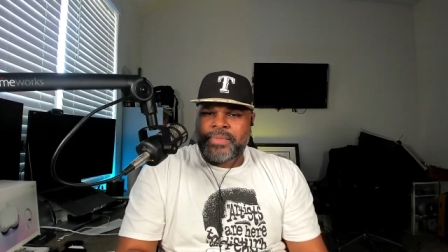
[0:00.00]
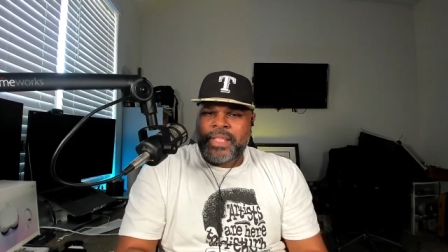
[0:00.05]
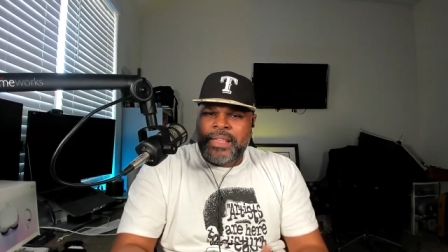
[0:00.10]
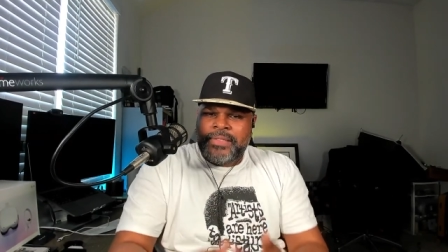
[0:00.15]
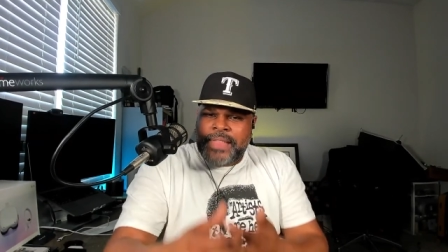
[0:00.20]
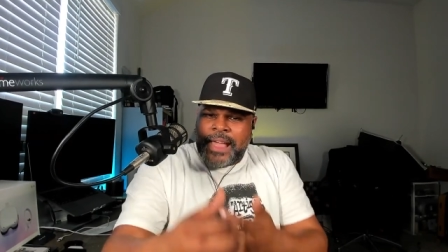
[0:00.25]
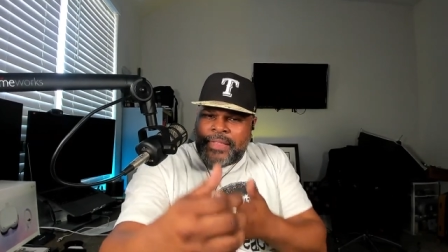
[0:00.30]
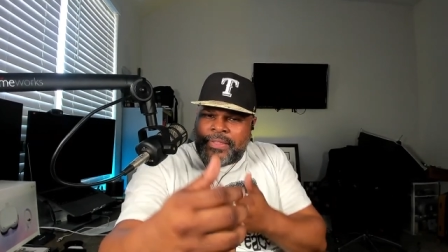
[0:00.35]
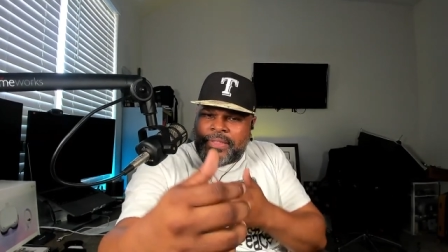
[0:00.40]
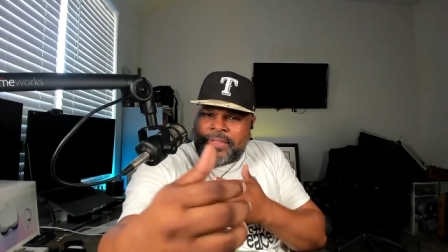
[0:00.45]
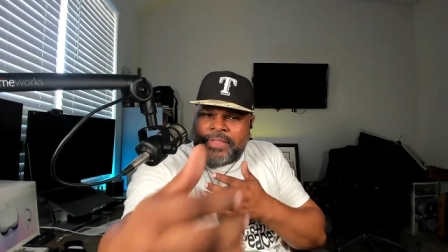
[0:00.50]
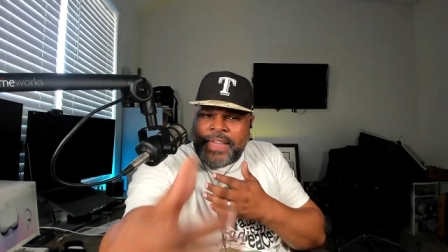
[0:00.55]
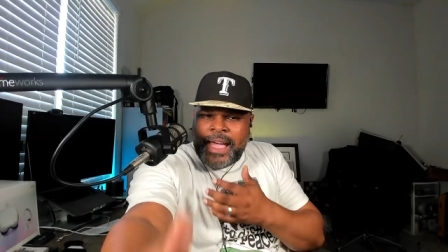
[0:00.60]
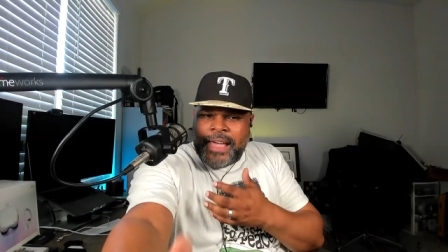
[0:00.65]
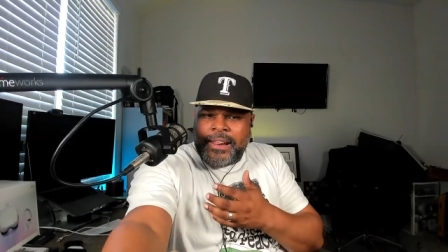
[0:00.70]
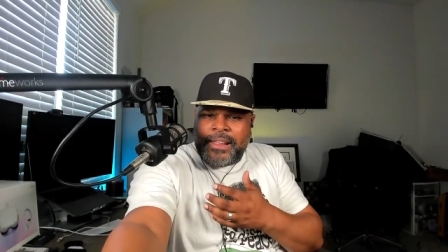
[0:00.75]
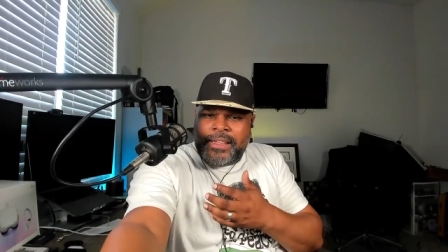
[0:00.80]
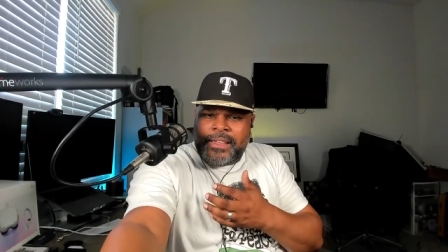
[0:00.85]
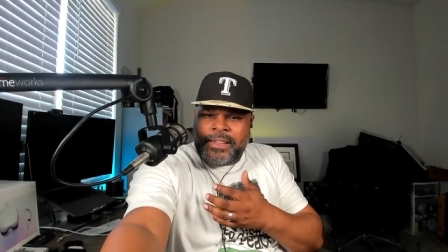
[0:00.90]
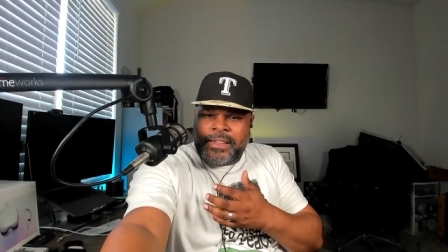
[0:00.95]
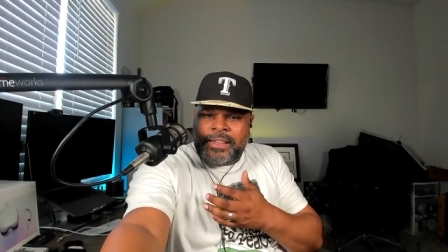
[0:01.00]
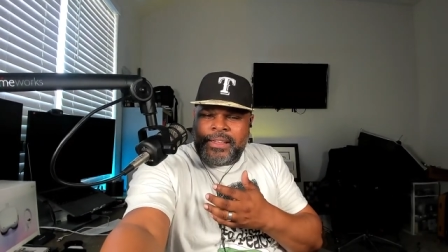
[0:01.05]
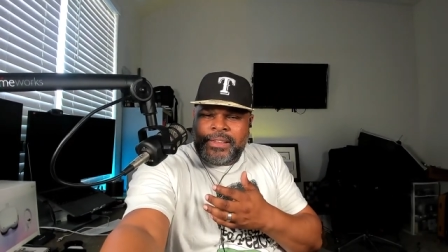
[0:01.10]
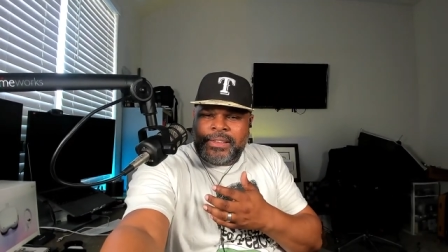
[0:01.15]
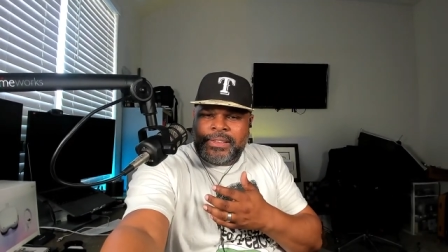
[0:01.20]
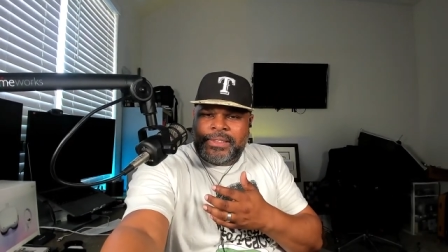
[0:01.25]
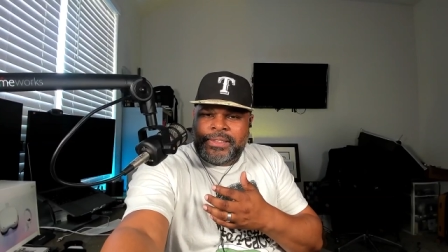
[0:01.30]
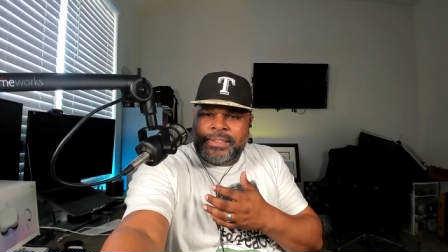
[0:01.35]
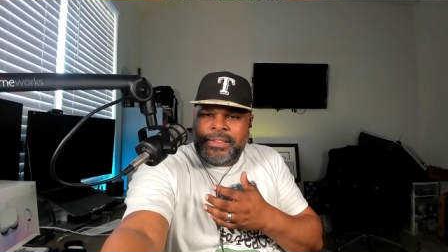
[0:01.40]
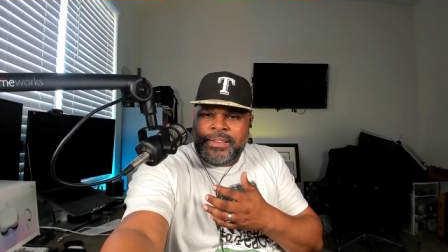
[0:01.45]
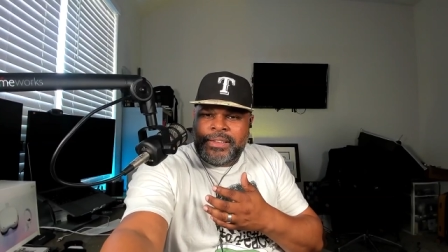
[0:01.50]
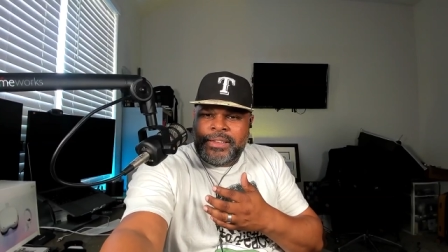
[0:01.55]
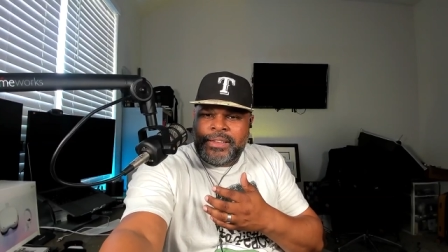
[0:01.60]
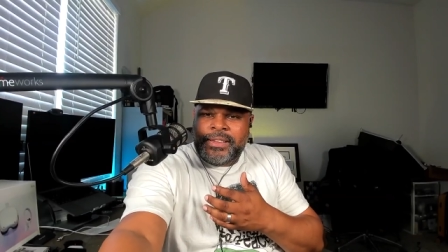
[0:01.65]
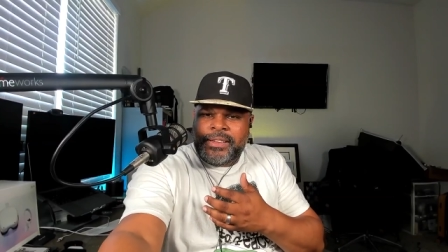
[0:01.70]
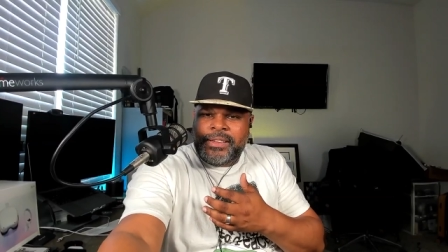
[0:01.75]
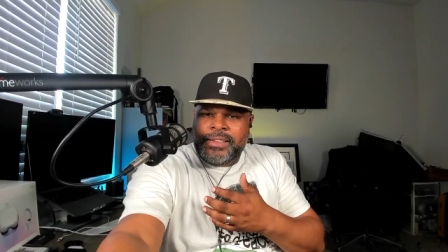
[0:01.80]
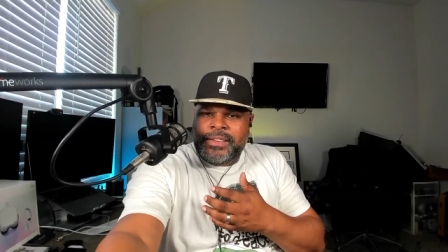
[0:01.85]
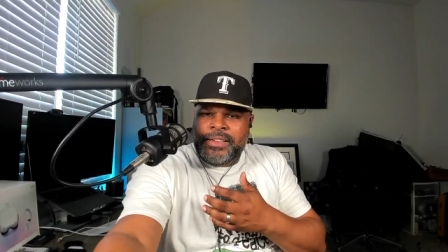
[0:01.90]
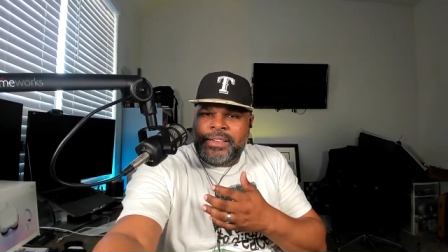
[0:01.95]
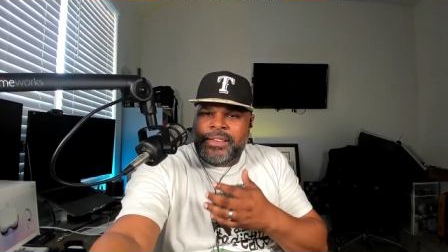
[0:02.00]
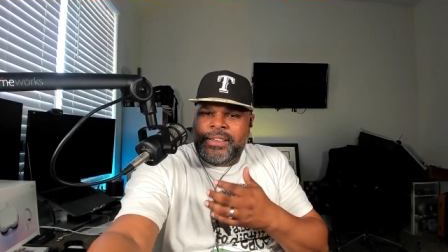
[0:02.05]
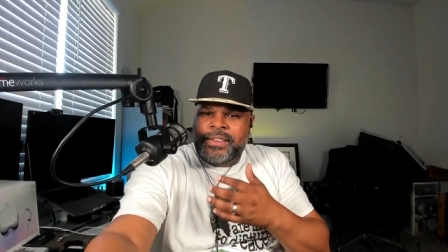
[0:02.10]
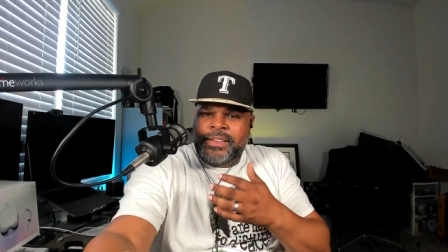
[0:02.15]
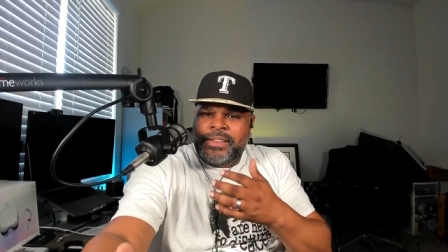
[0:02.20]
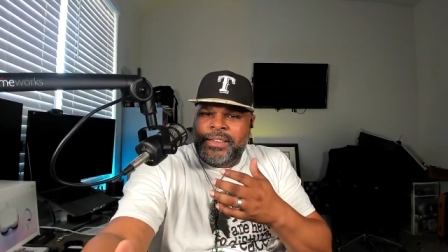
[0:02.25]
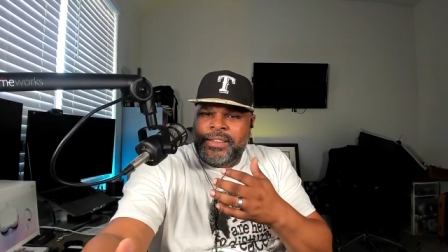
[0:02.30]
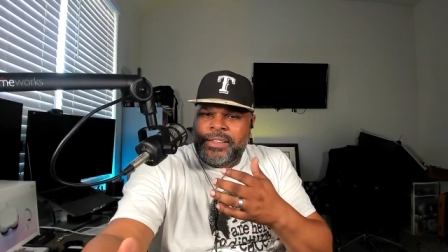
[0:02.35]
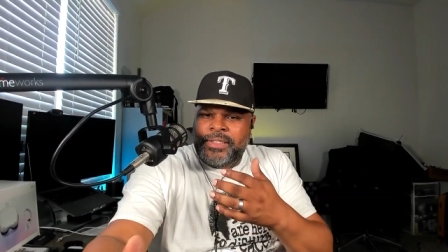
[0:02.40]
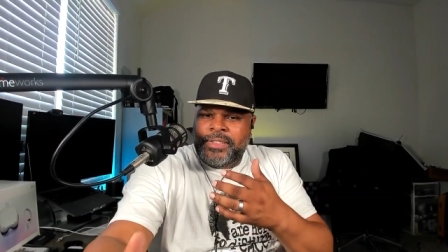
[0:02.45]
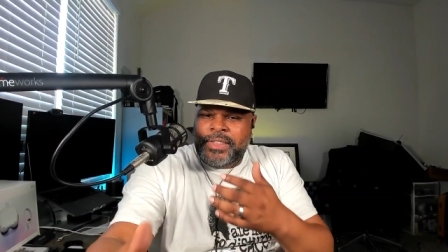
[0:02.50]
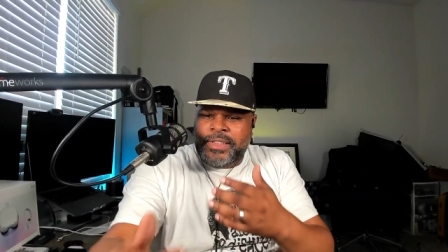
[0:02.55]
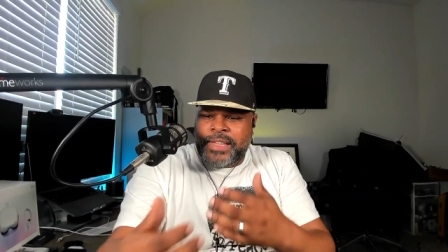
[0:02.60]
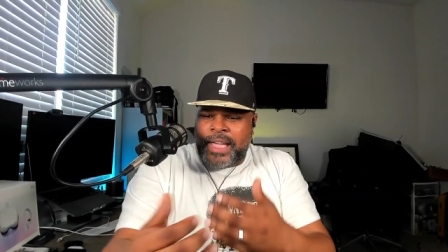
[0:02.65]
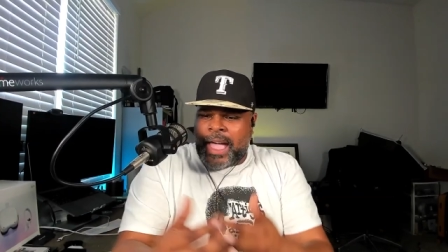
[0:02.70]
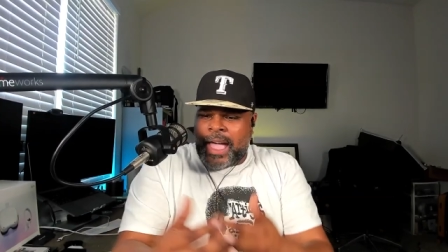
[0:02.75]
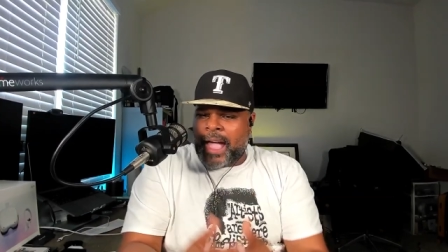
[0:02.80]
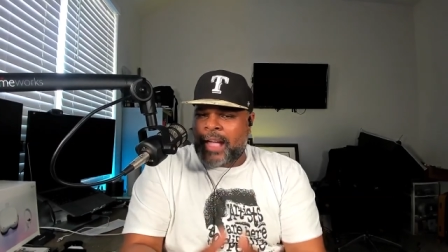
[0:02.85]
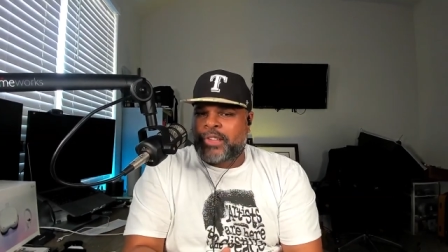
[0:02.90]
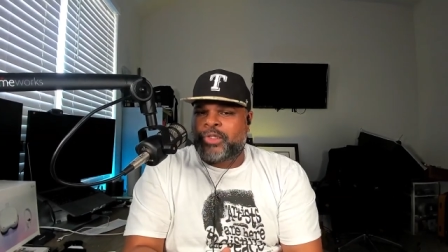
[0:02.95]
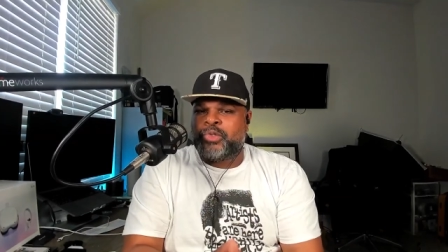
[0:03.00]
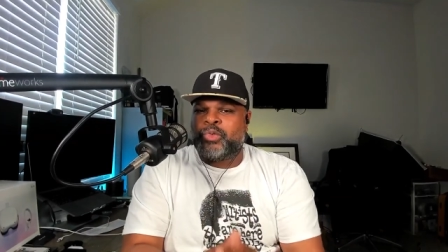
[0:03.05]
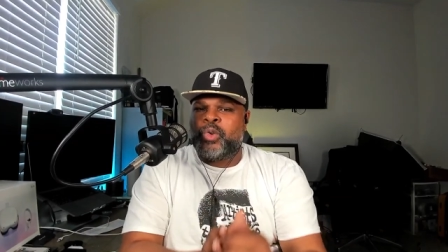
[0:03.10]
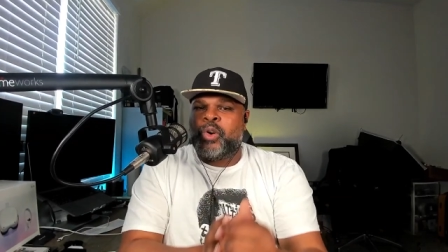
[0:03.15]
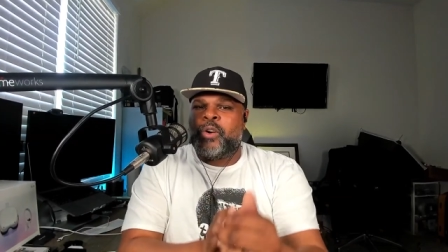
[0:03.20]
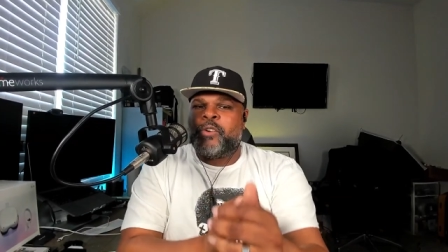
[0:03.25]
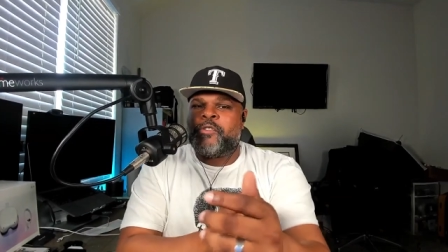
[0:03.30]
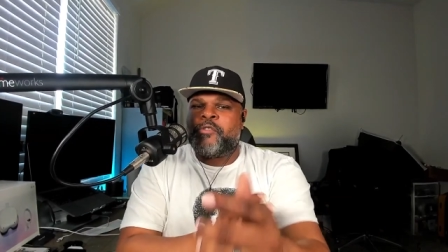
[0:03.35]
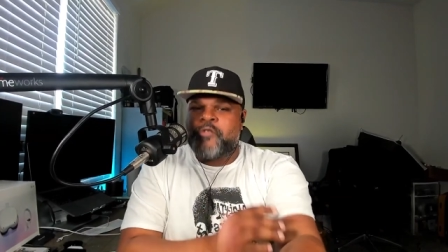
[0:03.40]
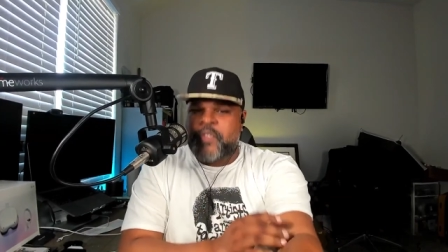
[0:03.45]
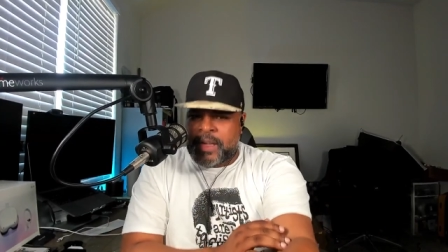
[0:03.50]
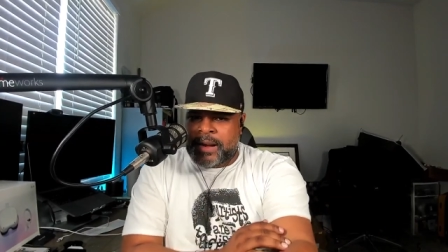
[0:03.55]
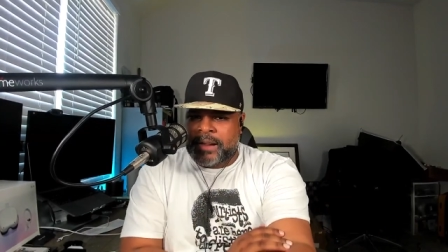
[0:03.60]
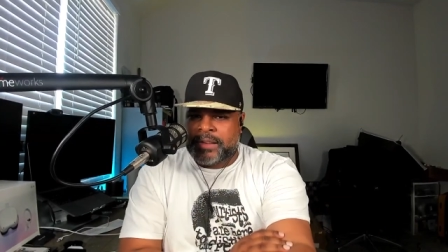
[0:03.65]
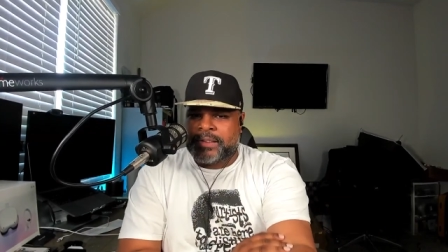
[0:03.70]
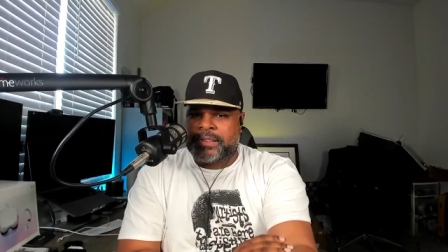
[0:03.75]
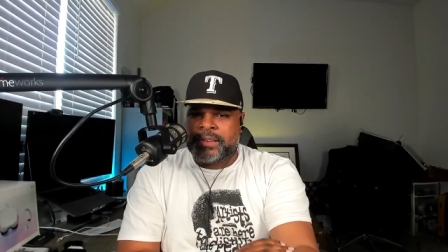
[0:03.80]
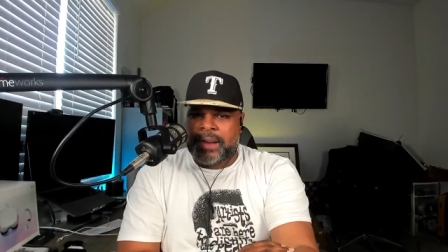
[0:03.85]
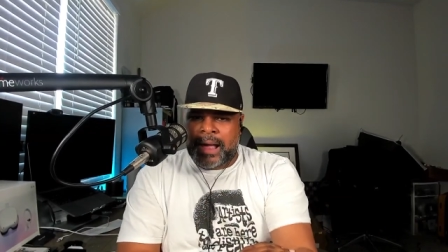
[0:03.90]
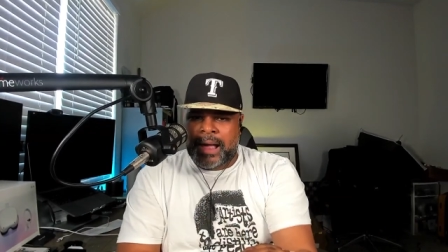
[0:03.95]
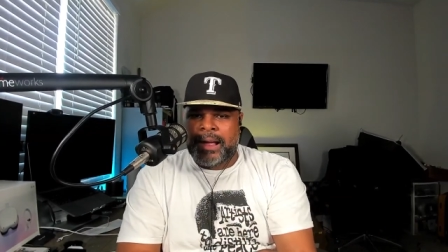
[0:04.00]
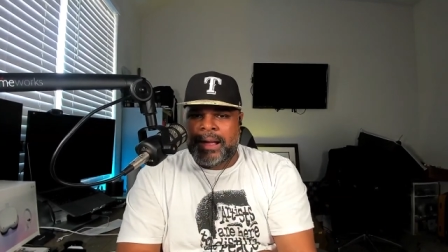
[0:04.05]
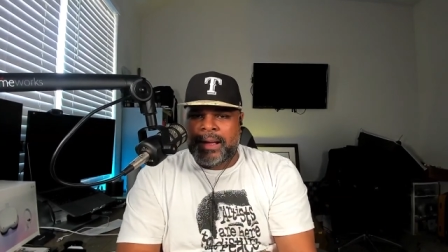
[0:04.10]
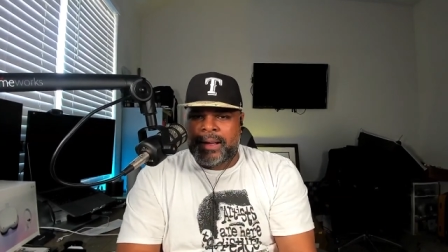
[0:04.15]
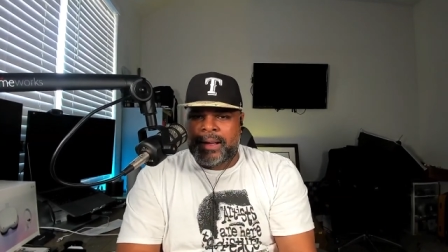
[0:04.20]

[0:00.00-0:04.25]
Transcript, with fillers: that that is the actual finish line.